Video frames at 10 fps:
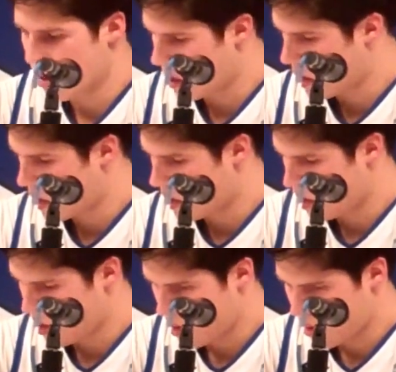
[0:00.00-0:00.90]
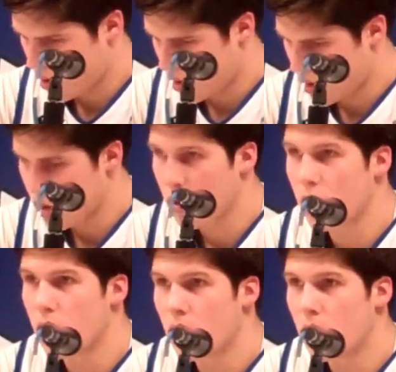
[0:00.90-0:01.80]
Presbyterian was really
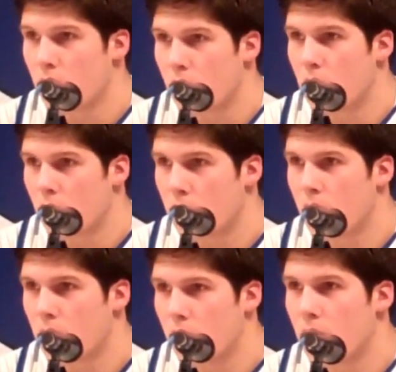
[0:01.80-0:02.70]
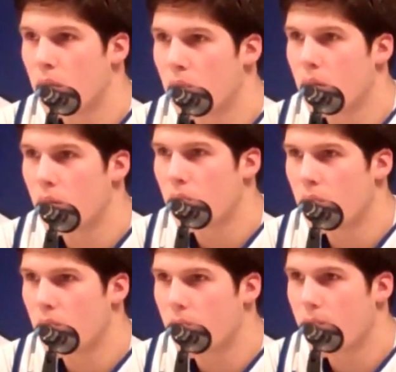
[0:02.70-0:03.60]
grinding it out offensively for about
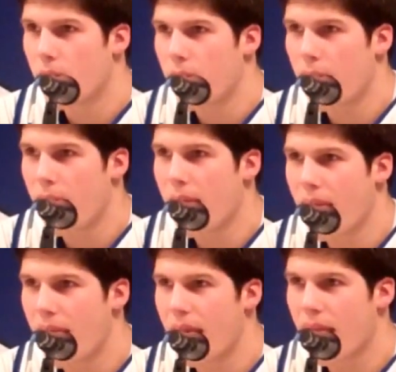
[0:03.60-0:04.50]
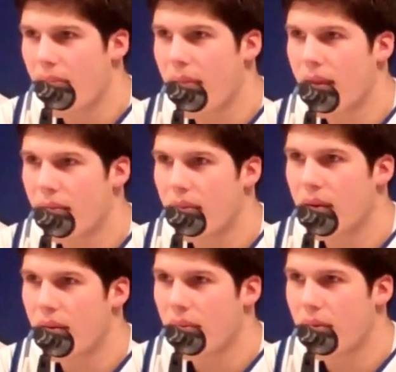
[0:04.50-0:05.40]
that first 11 minutes and
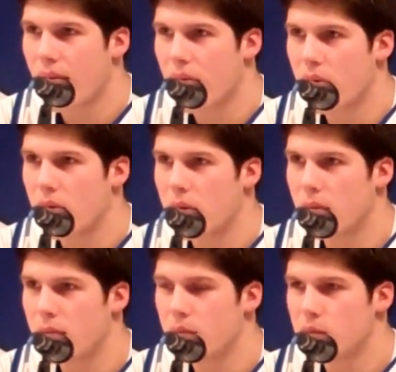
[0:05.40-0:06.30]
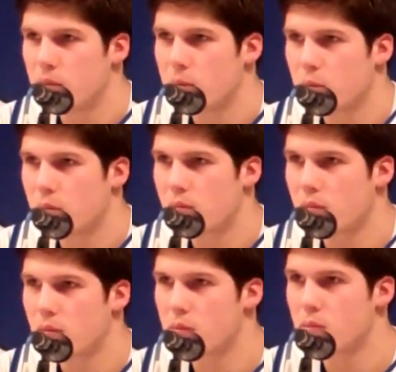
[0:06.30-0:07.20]
kept it close. How
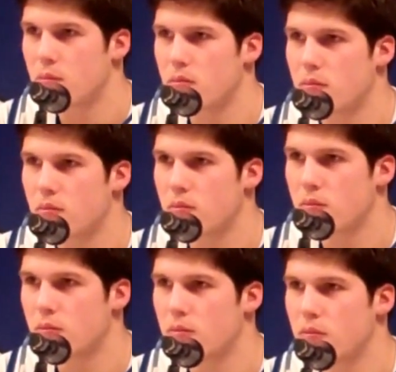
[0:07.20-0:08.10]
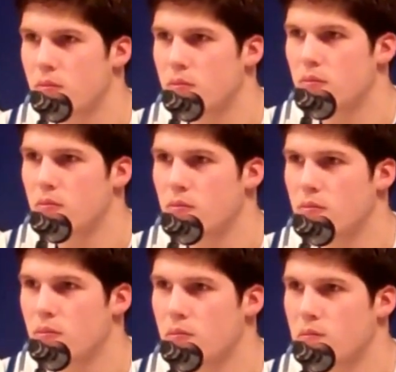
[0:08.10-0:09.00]
important was it to get that pace of the game
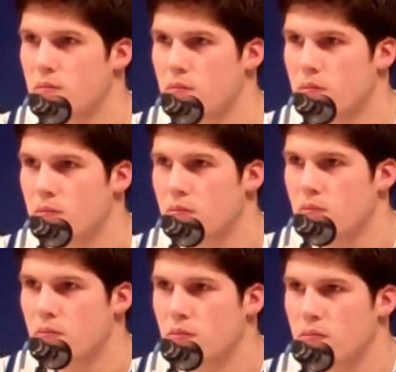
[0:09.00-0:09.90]
up? Yeah,